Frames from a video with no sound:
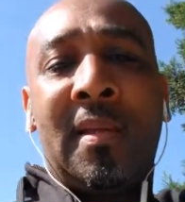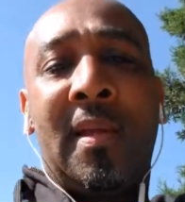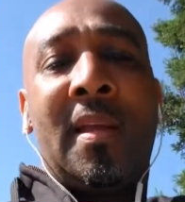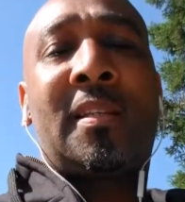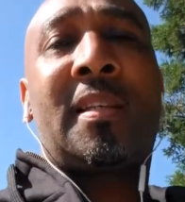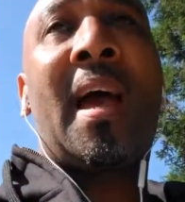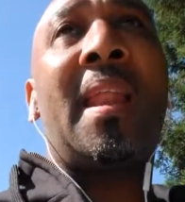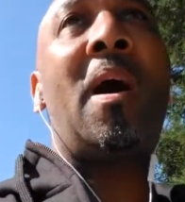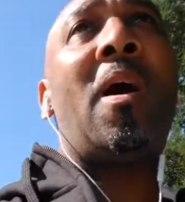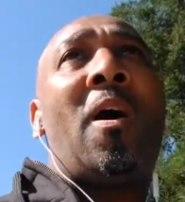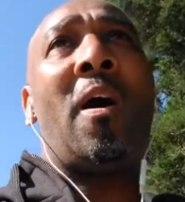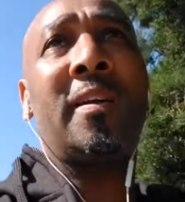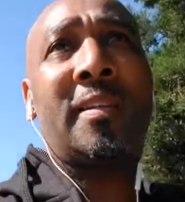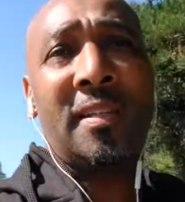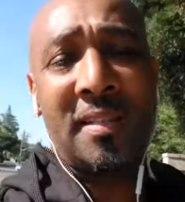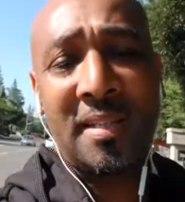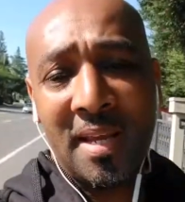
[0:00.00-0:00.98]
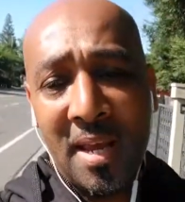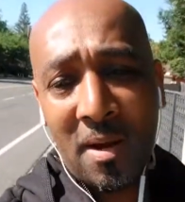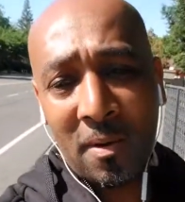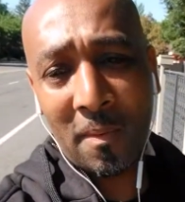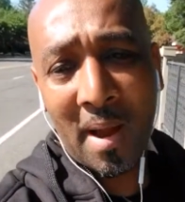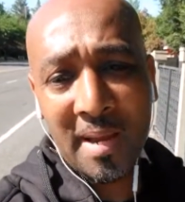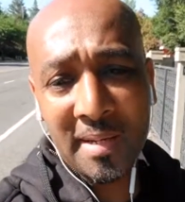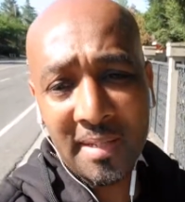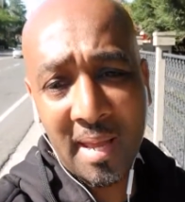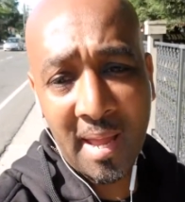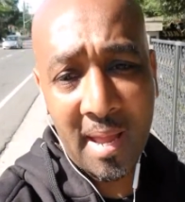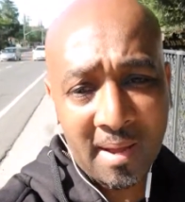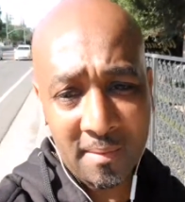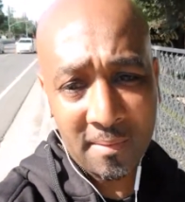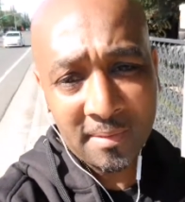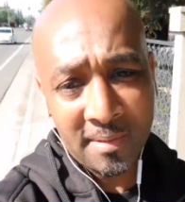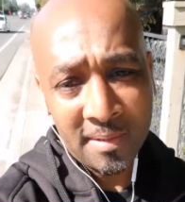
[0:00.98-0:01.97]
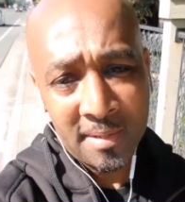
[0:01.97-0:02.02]
it's kind of hard to tell right
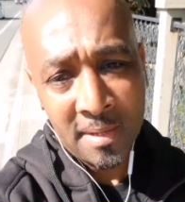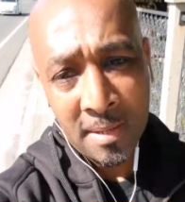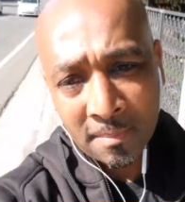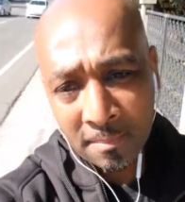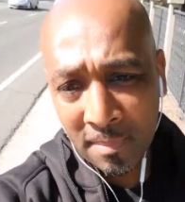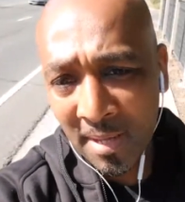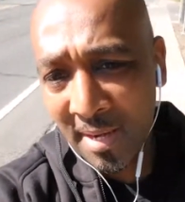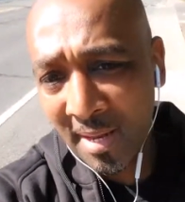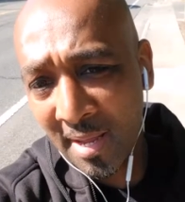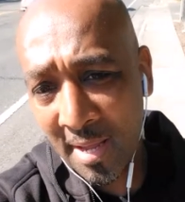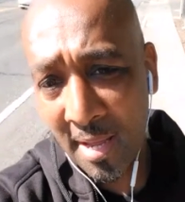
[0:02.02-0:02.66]
now. But